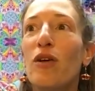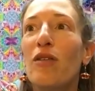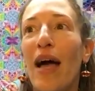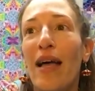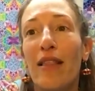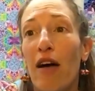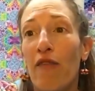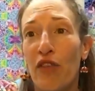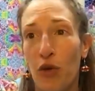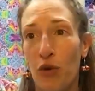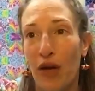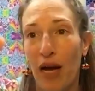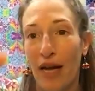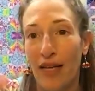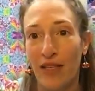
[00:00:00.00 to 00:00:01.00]
I love that you
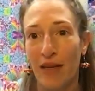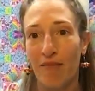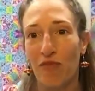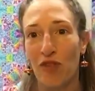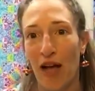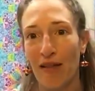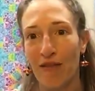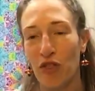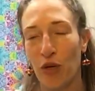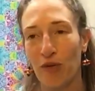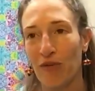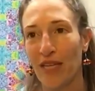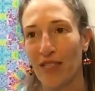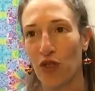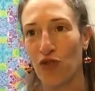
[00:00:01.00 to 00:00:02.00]
guys don't
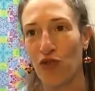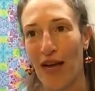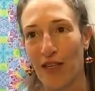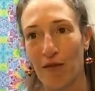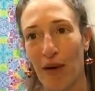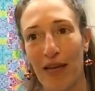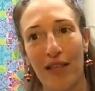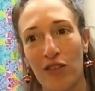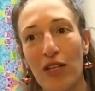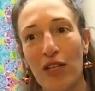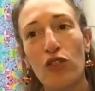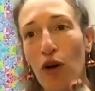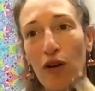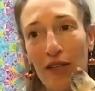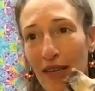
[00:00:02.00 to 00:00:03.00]
get distracted by this.
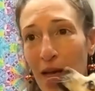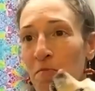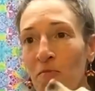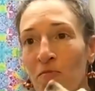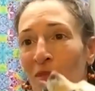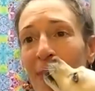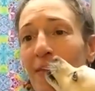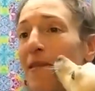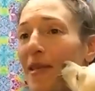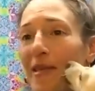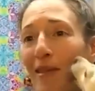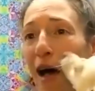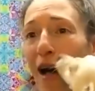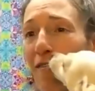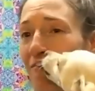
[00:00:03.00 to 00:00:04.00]
That's totally it. This is
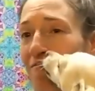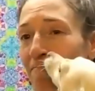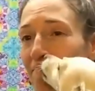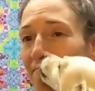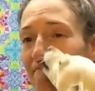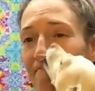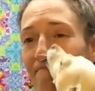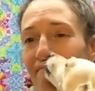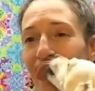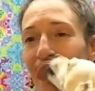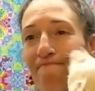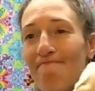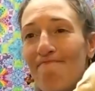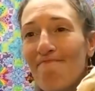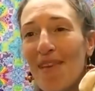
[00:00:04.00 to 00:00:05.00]
love.
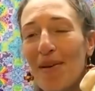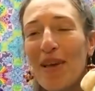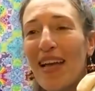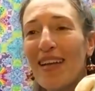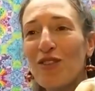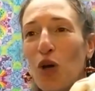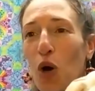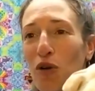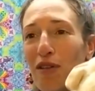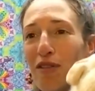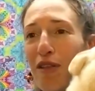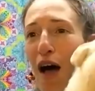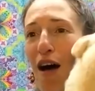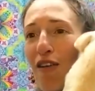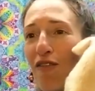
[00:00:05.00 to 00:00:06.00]
I'm getting total
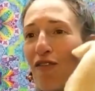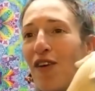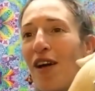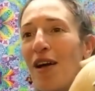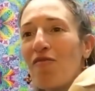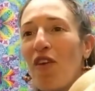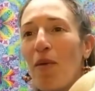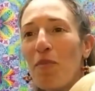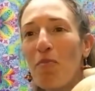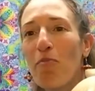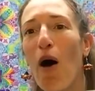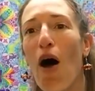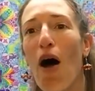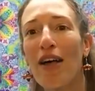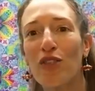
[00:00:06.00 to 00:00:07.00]
love from the
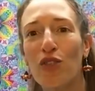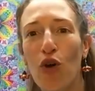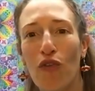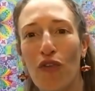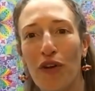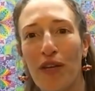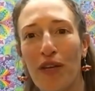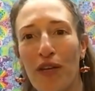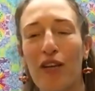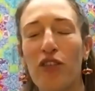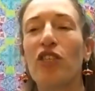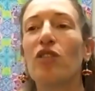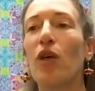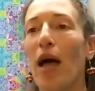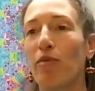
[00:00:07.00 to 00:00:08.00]
boss over here. She's
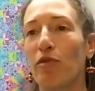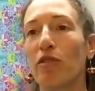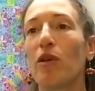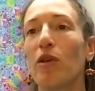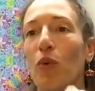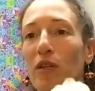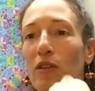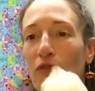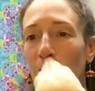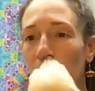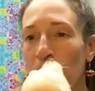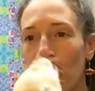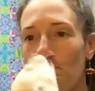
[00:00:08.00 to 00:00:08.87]
absolutely wonderful.